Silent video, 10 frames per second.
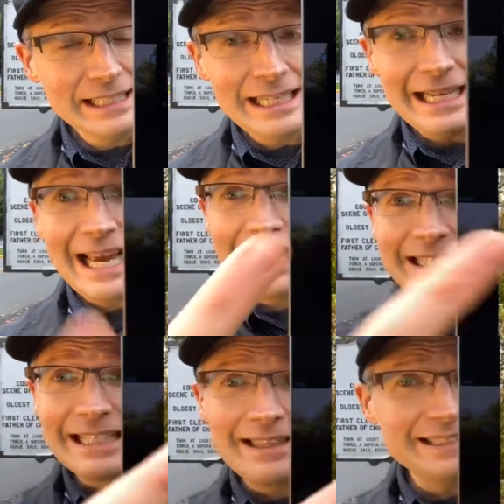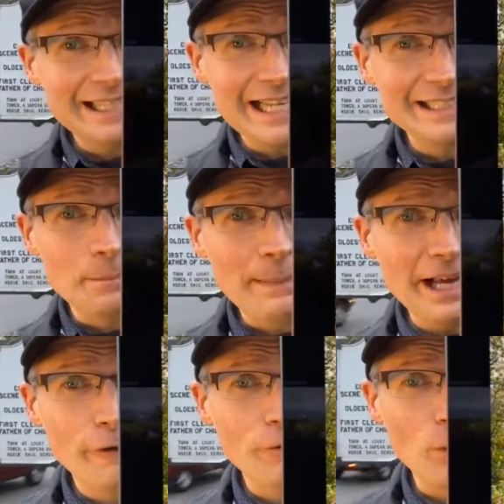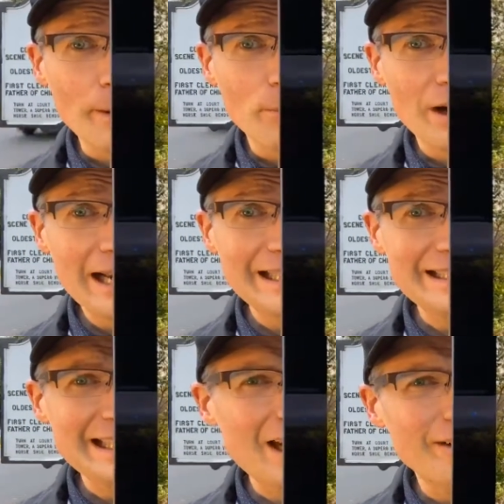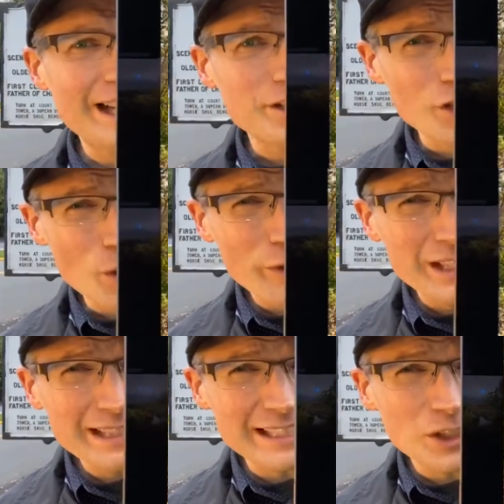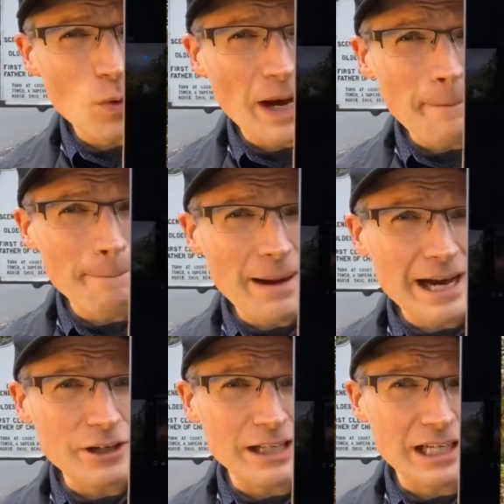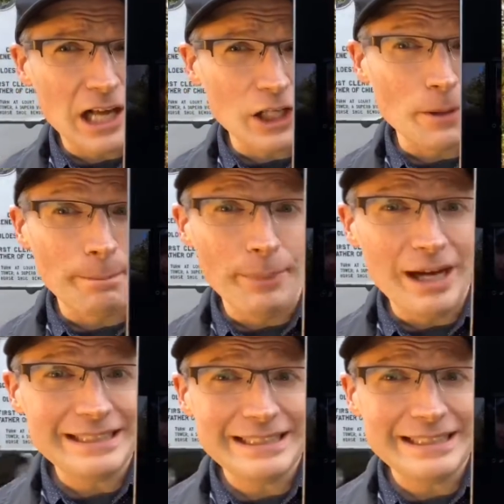And this again is a mile from where I'm broadcasting now, and I don't think that's quite moderate color, but